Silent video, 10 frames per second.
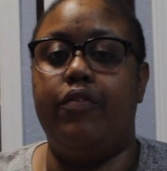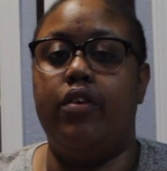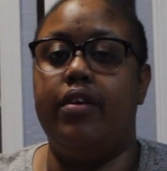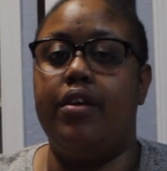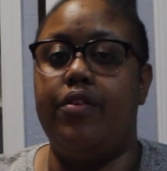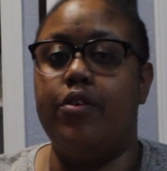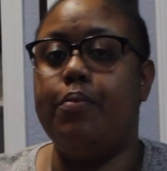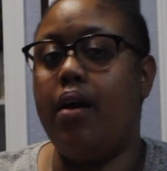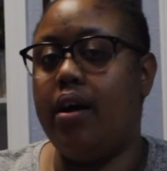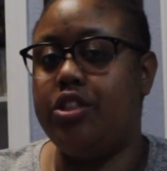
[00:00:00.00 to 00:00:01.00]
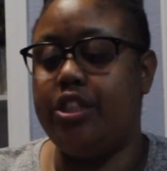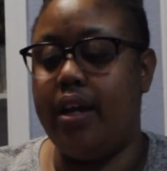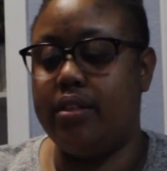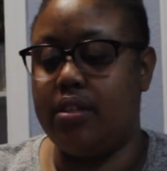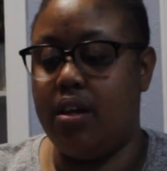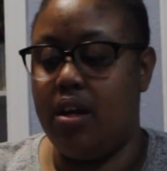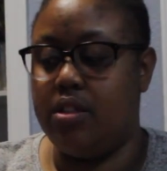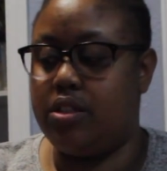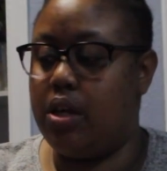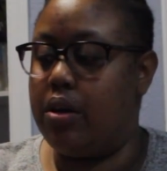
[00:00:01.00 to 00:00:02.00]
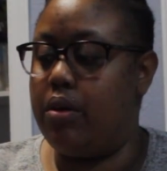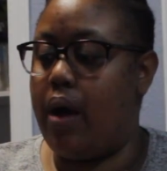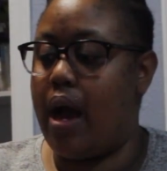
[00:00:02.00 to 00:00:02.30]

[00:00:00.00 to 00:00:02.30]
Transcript: for another project. So